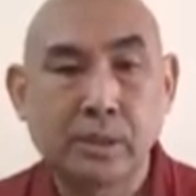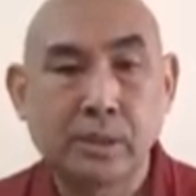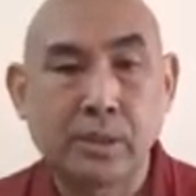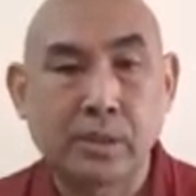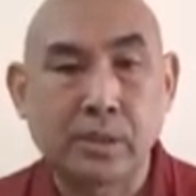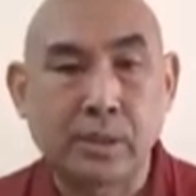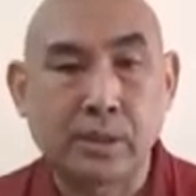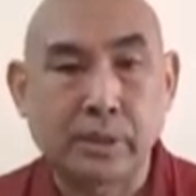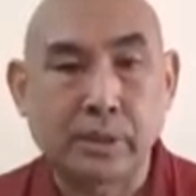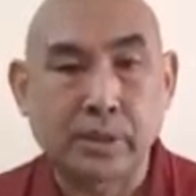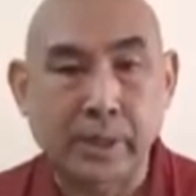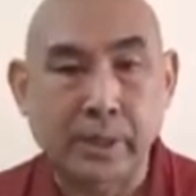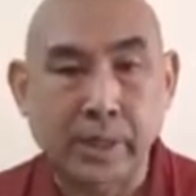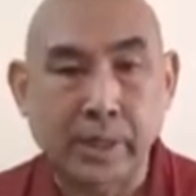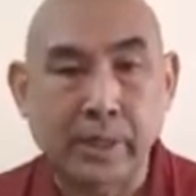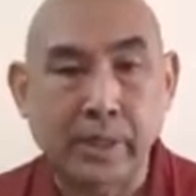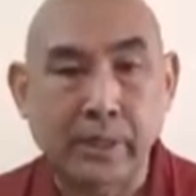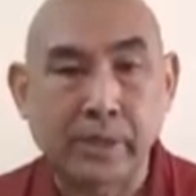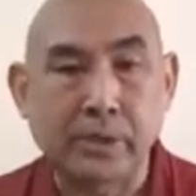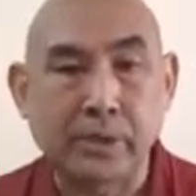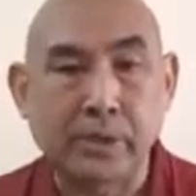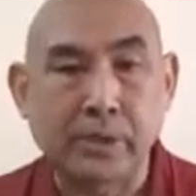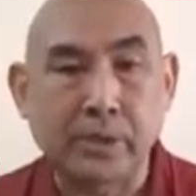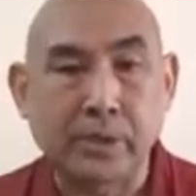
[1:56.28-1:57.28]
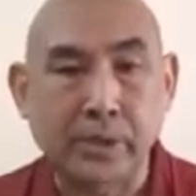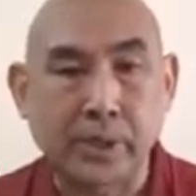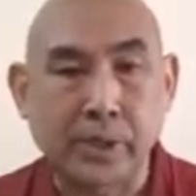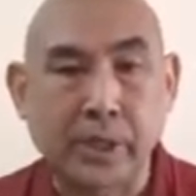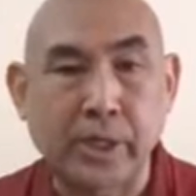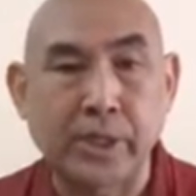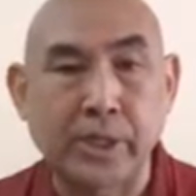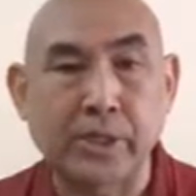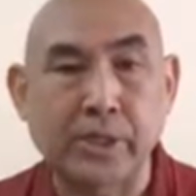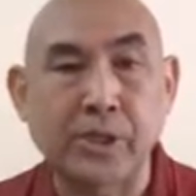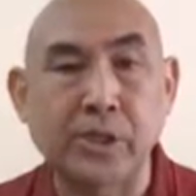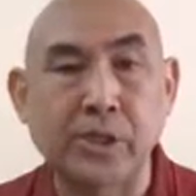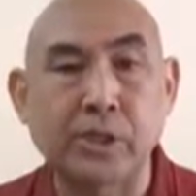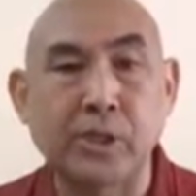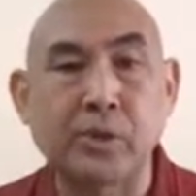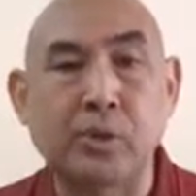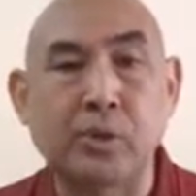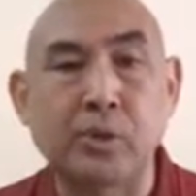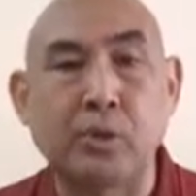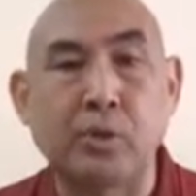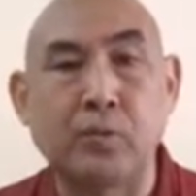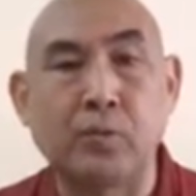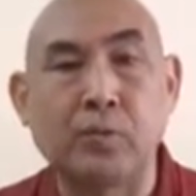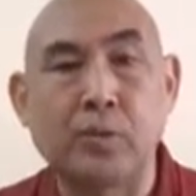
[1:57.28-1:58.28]
the reality
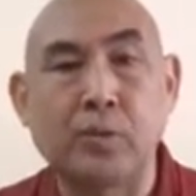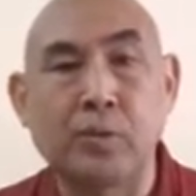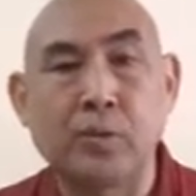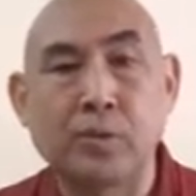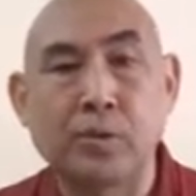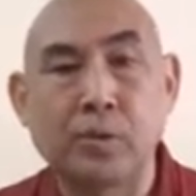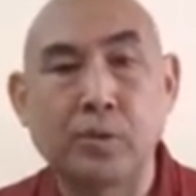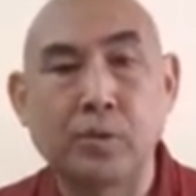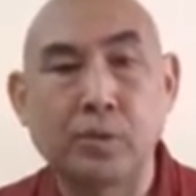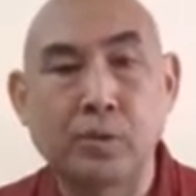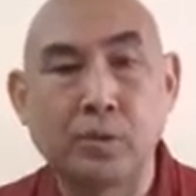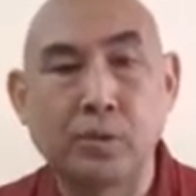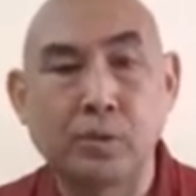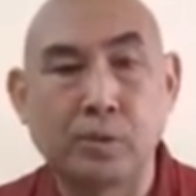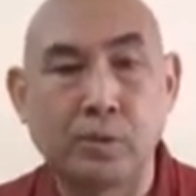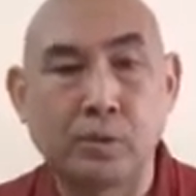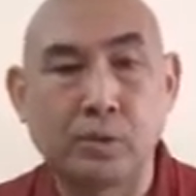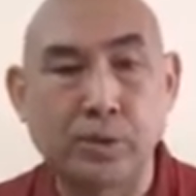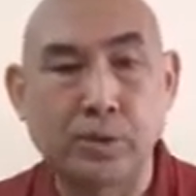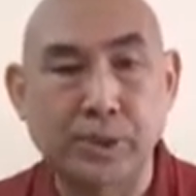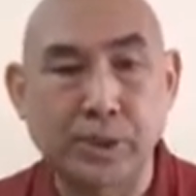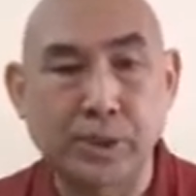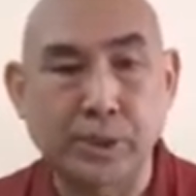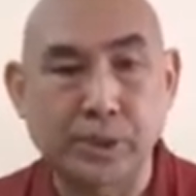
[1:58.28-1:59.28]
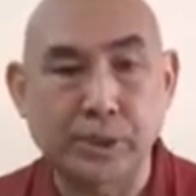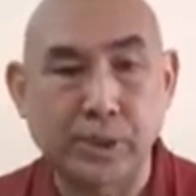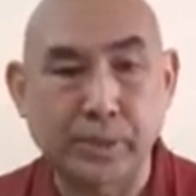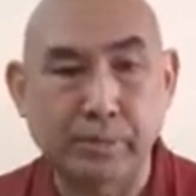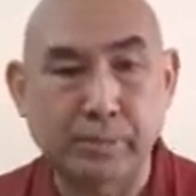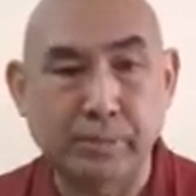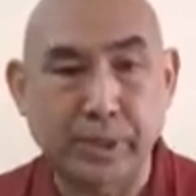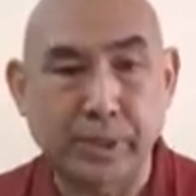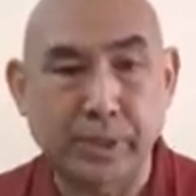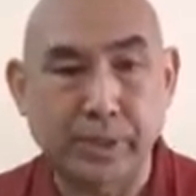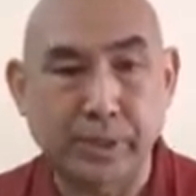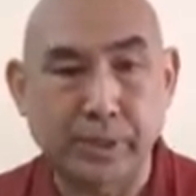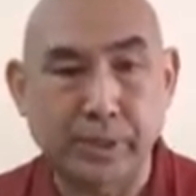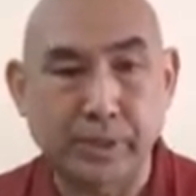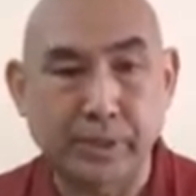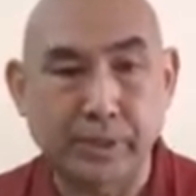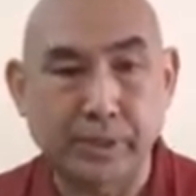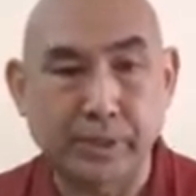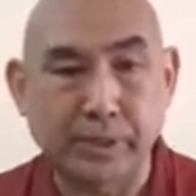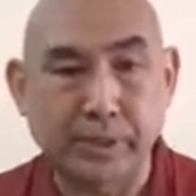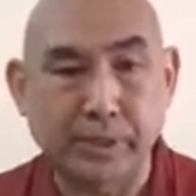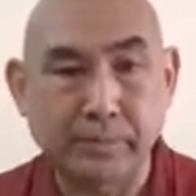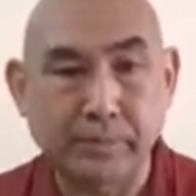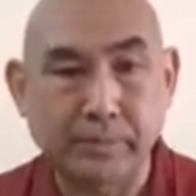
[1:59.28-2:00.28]
of all sentient
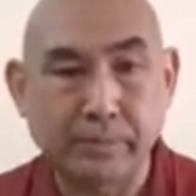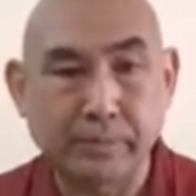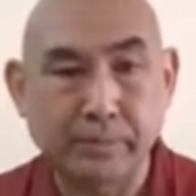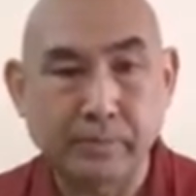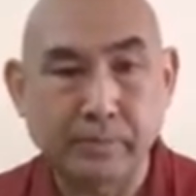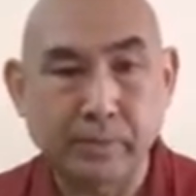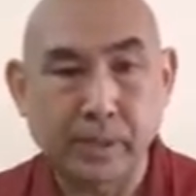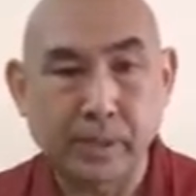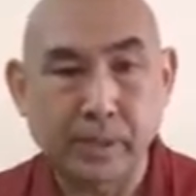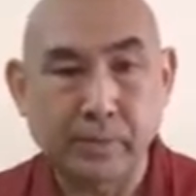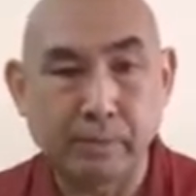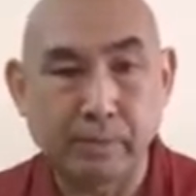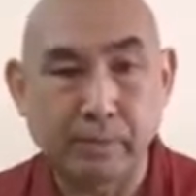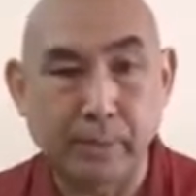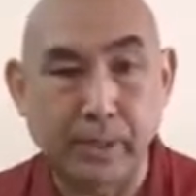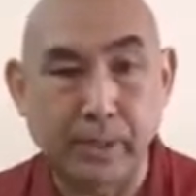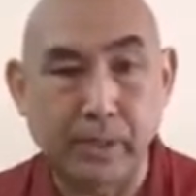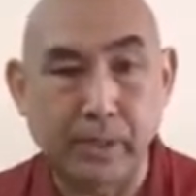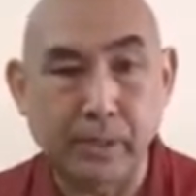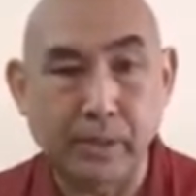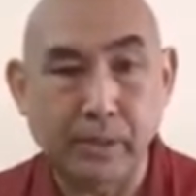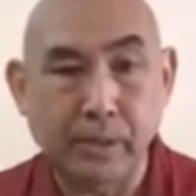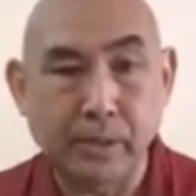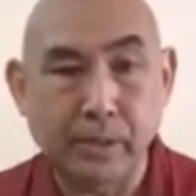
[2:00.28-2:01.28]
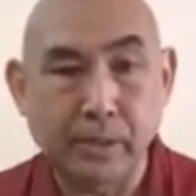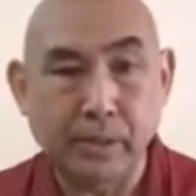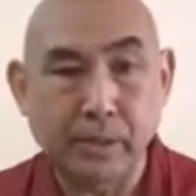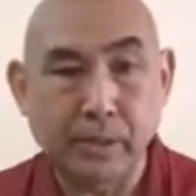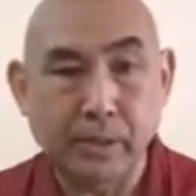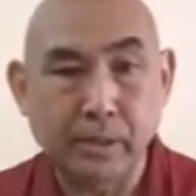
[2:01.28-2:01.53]
beings. Mean